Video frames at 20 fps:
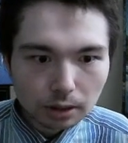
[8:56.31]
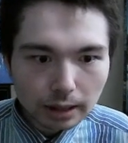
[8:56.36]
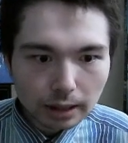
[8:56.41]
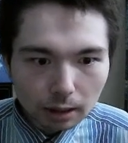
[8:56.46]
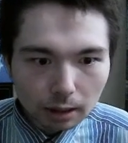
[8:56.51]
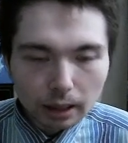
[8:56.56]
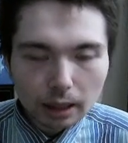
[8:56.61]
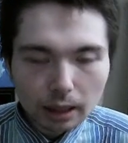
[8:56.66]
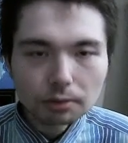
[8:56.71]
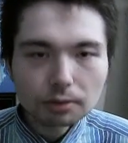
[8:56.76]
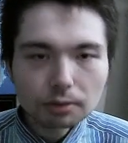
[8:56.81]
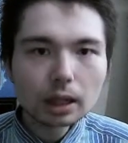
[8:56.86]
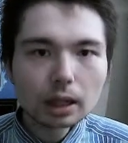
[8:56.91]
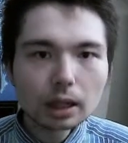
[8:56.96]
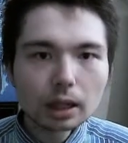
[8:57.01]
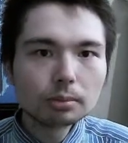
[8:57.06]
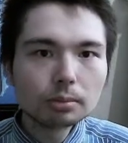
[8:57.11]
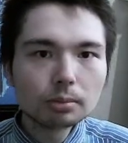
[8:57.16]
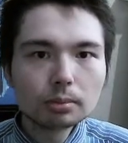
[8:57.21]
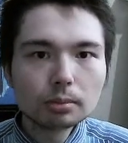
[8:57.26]
Now
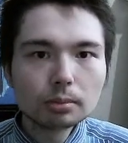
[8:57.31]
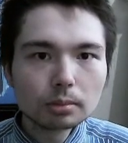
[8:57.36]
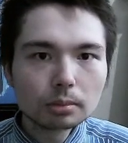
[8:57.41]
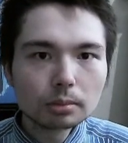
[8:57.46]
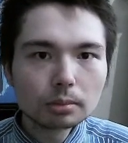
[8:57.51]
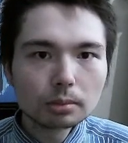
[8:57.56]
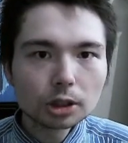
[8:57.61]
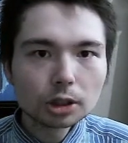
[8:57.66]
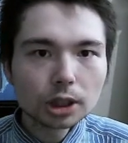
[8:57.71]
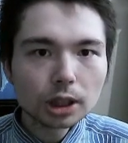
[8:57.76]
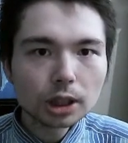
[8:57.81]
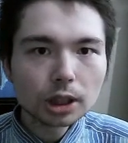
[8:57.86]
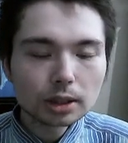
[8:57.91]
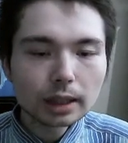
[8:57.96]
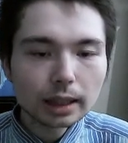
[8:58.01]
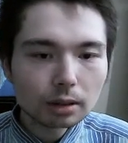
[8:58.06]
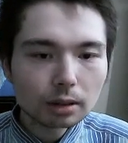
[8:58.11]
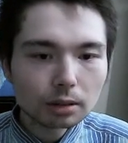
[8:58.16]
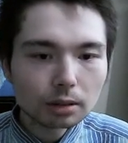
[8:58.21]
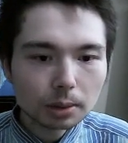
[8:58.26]
f5.
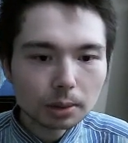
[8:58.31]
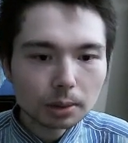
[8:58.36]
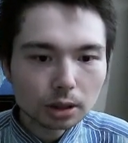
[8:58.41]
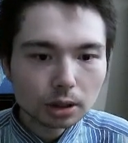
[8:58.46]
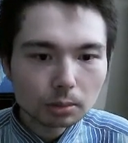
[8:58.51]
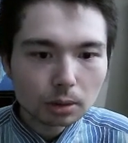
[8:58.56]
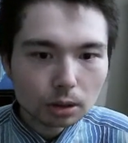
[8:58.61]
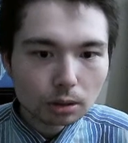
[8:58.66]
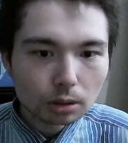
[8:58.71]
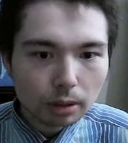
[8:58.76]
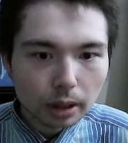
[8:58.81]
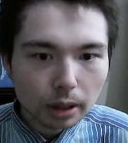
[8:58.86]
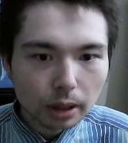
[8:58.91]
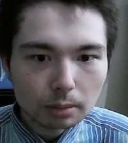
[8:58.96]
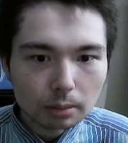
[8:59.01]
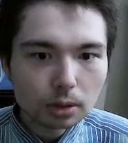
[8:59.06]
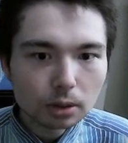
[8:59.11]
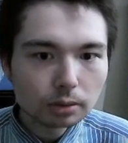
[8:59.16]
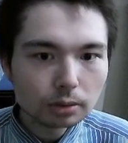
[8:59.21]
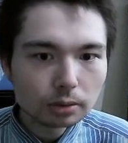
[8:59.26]
Shutting out the bishop.
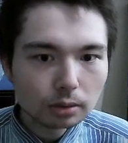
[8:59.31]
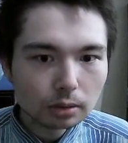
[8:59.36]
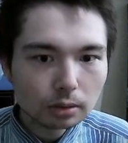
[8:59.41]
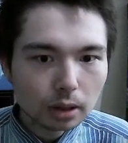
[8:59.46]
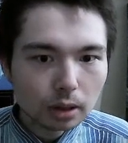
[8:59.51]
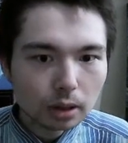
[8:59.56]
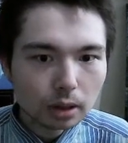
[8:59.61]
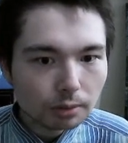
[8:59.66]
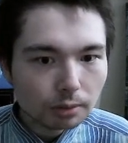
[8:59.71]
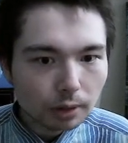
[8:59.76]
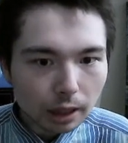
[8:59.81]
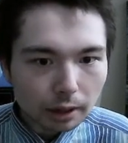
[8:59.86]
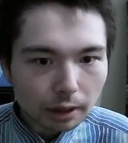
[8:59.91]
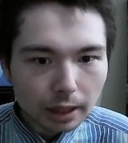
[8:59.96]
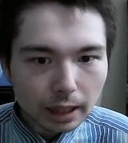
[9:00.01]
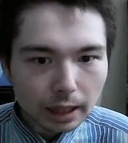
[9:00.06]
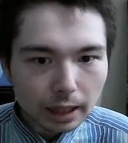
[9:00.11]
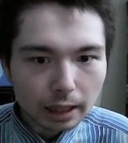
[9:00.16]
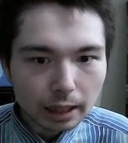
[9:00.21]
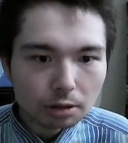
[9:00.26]
Great move.
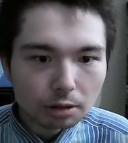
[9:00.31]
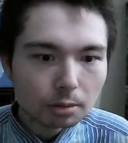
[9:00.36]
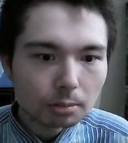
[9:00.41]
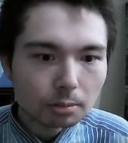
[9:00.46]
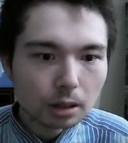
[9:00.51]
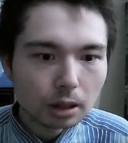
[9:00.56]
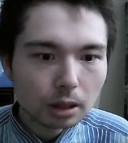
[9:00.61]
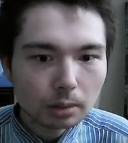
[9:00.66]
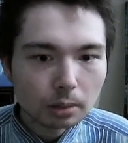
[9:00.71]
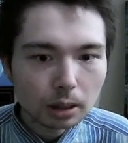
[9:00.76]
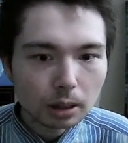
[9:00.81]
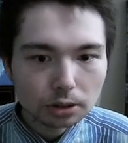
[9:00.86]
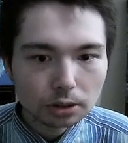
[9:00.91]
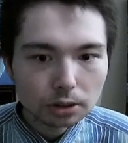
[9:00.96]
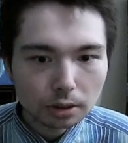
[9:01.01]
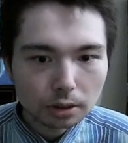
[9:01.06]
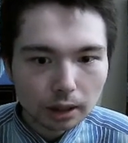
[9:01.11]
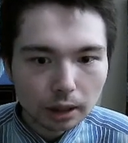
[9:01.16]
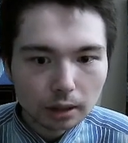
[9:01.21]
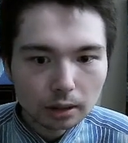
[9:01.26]
Very accurate play by
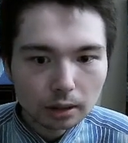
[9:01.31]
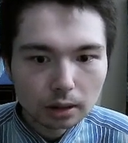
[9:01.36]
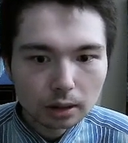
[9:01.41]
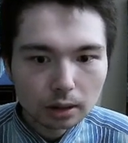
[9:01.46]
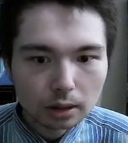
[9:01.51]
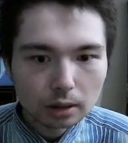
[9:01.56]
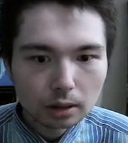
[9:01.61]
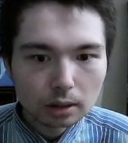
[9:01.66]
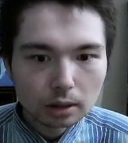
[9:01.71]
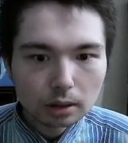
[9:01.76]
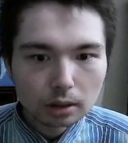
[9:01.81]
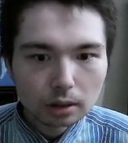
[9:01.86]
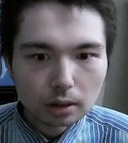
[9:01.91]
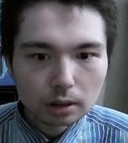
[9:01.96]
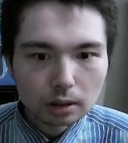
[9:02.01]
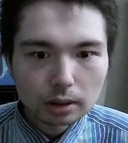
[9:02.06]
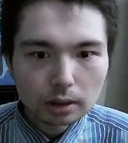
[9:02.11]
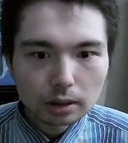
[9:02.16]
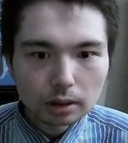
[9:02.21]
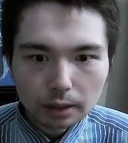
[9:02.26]
Sergey.
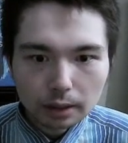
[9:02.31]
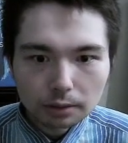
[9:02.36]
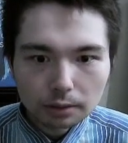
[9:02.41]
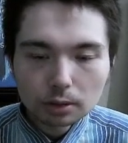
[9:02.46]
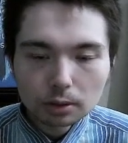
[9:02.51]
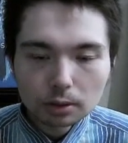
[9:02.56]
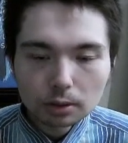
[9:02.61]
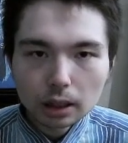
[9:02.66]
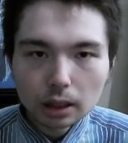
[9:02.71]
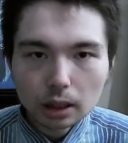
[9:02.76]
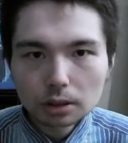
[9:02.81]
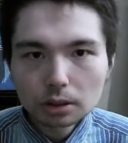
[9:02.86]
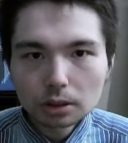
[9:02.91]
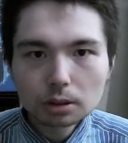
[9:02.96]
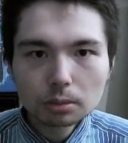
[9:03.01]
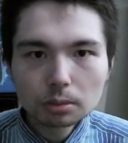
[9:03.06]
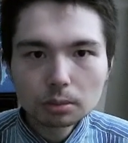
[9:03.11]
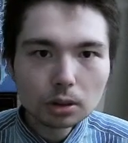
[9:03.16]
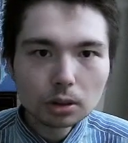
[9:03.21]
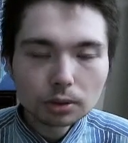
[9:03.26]
Knight a4, another
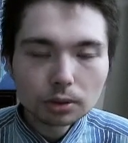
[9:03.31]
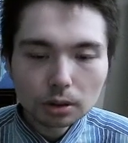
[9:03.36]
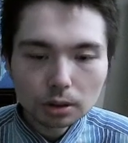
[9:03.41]
good move.